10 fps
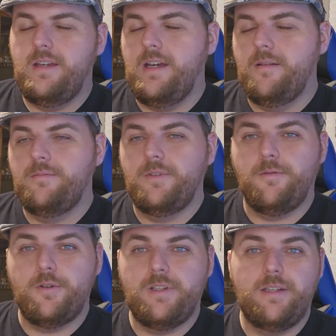
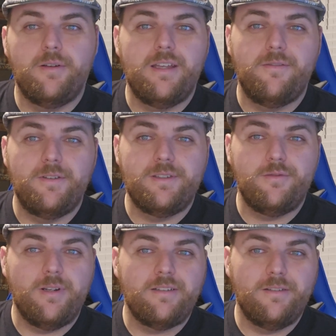Unfortunately, I don't have the list
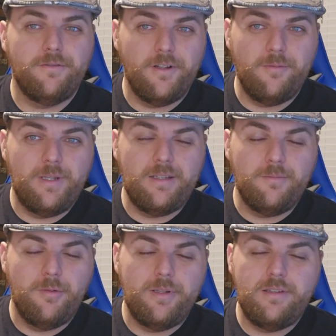directly in front of me at the
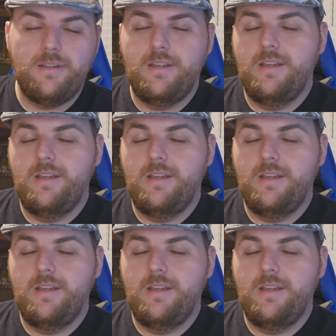moment,